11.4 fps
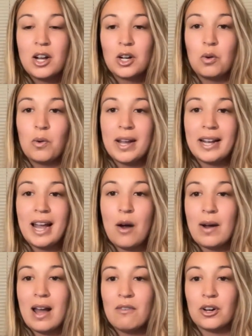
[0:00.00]
Quick,
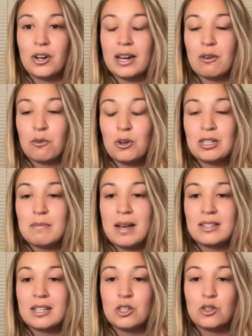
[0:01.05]
however, a first
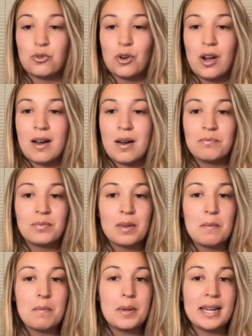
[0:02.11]
message from
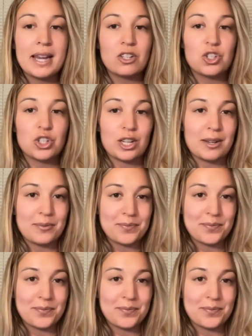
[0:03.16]
PXG.